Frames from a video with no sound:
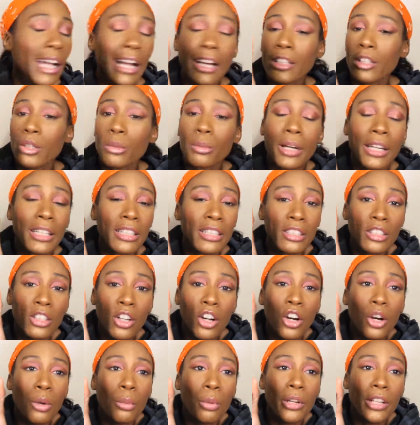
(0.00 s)
I don't buy Linda
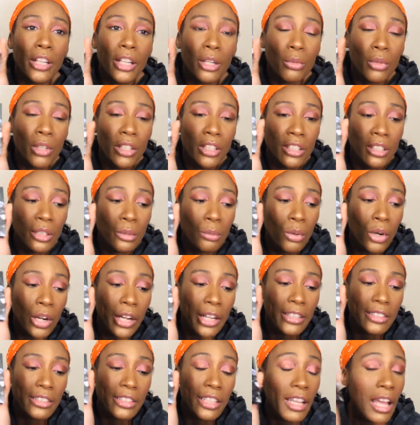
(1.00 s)
Hallberg at regular
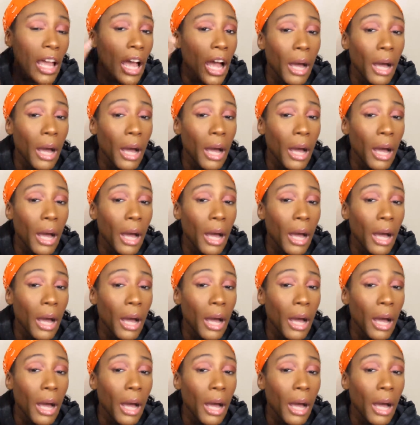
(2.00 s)
price.